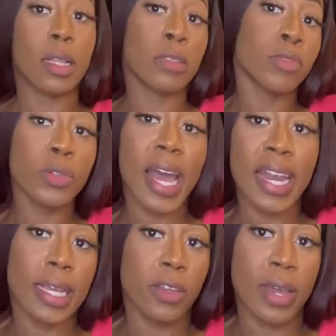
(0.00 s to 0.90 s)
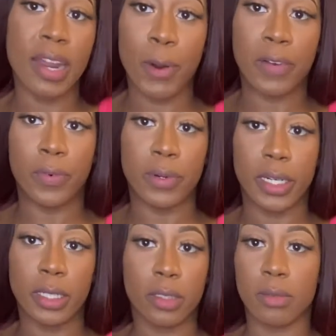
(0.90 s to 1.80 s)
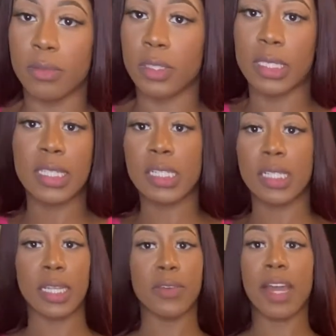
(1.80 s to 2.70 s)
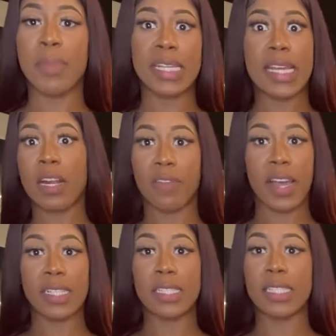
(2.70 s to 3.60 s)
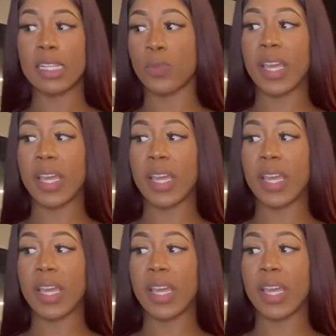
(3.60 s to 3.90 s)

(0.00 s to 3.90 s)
you gotta work for it. So essentially, you gotta make sacrifices. That's what